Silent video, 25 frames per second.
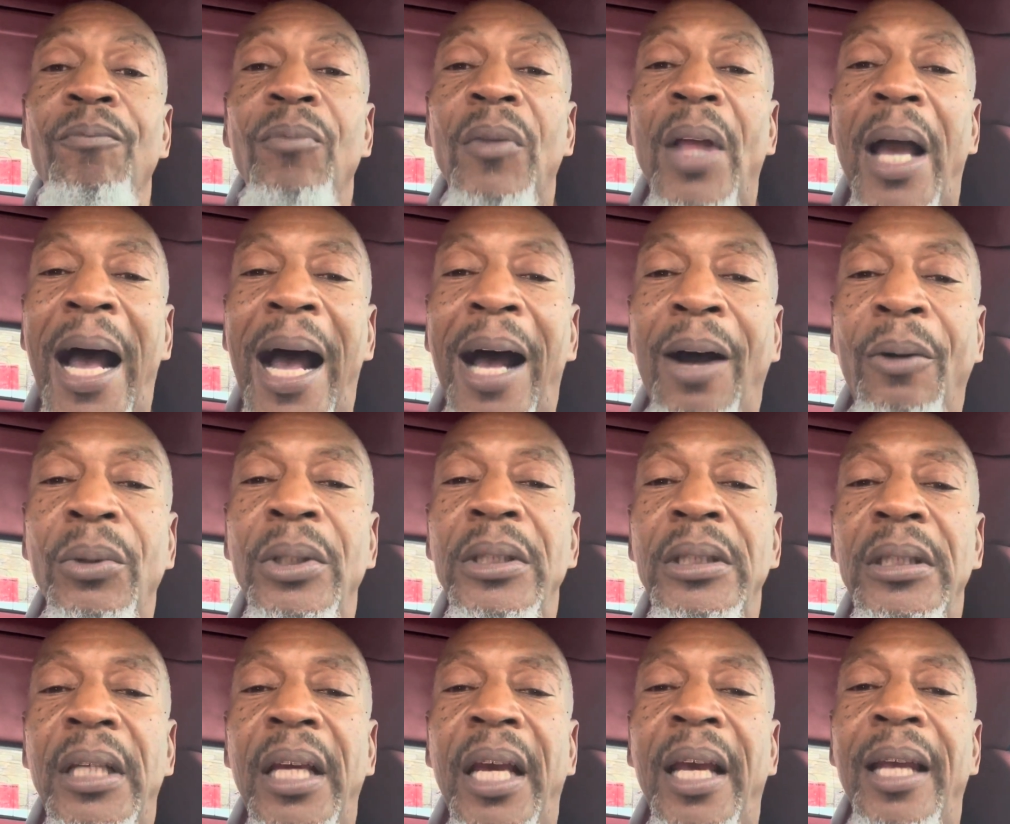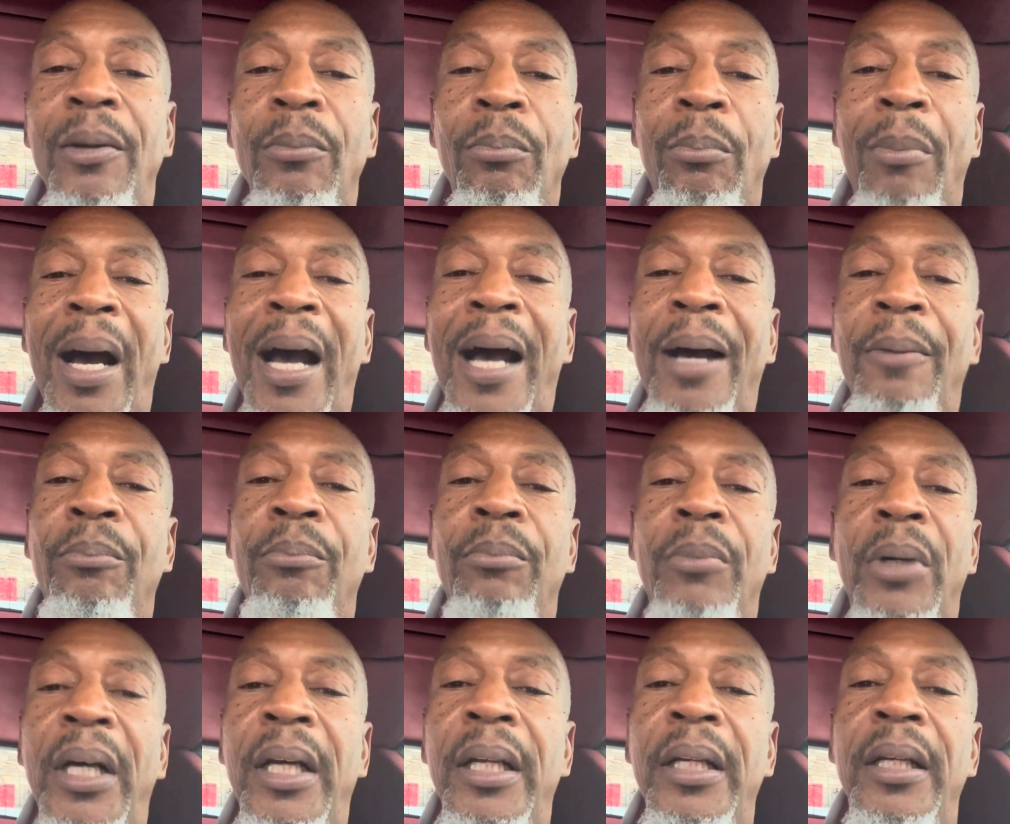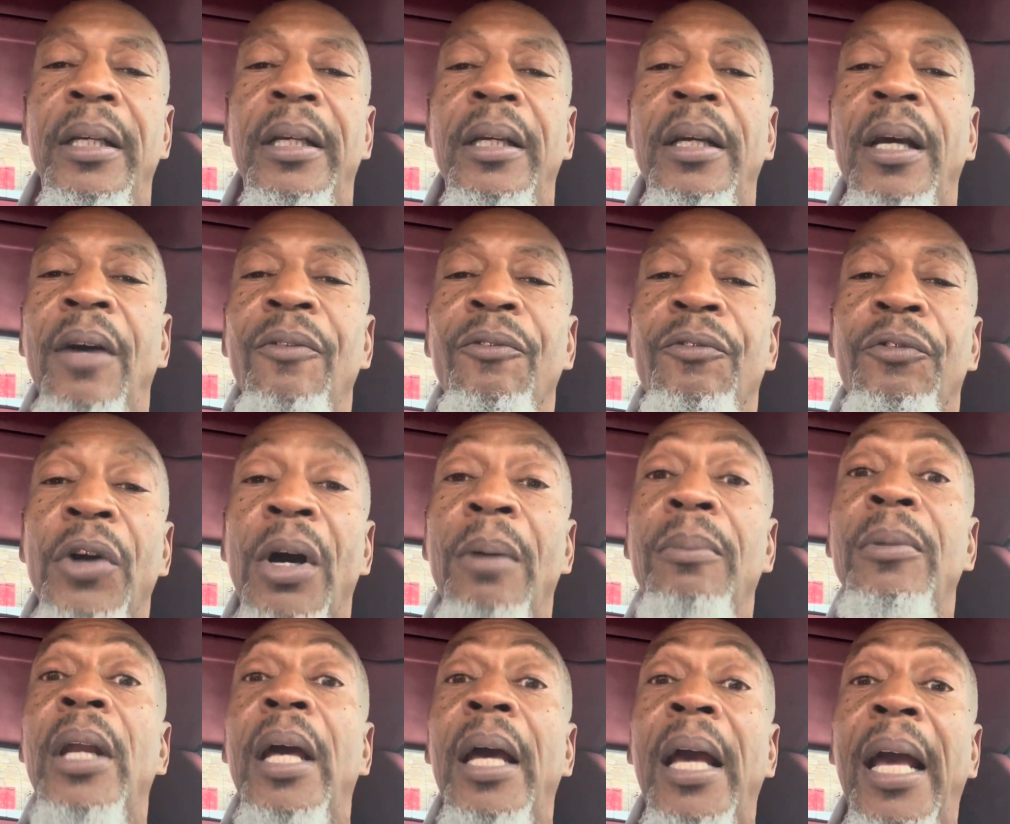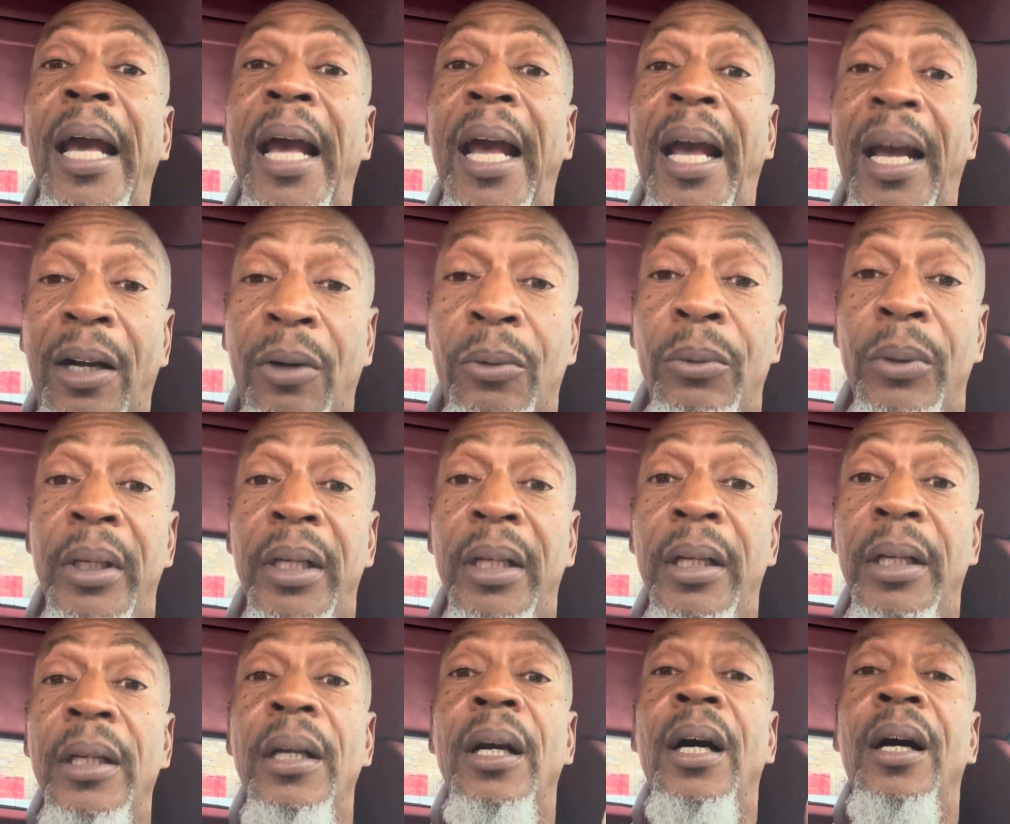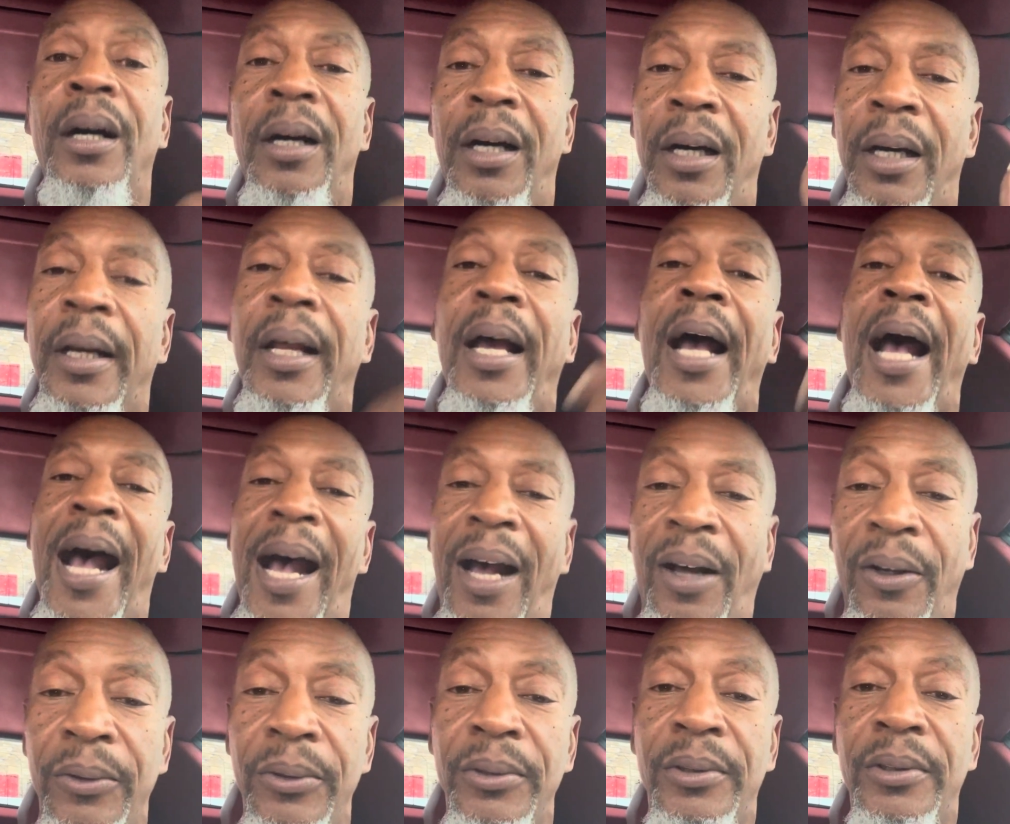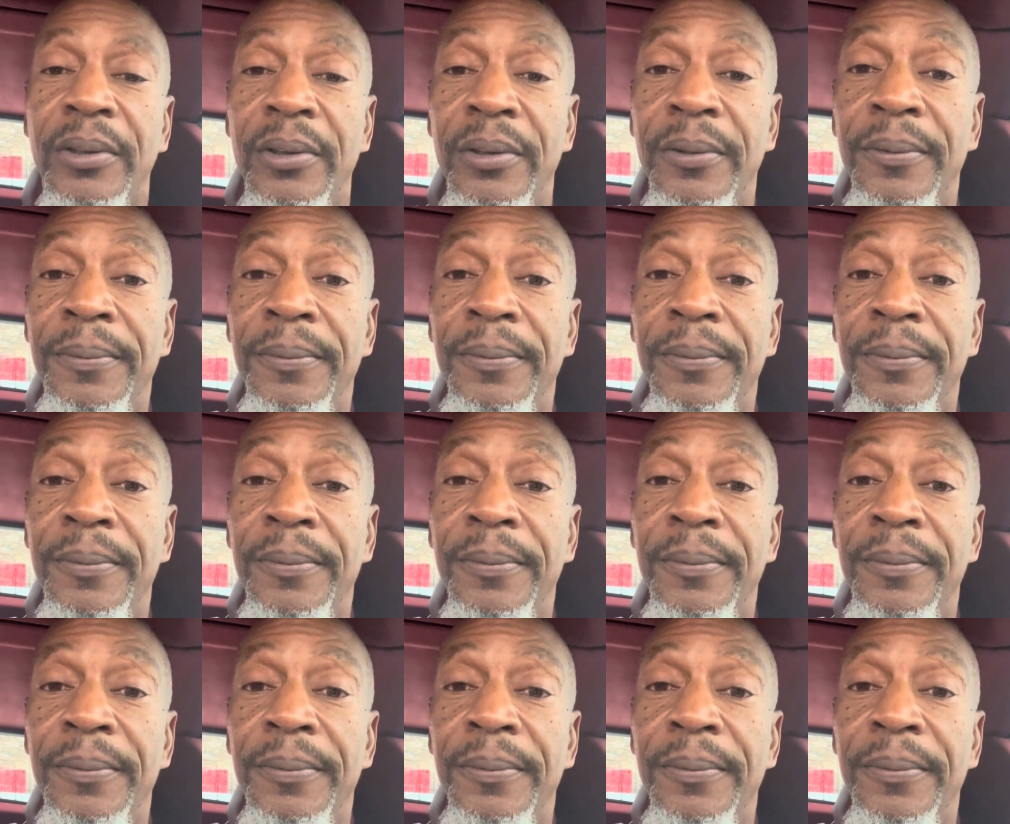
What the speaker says: I was getting my money from the equity of the house.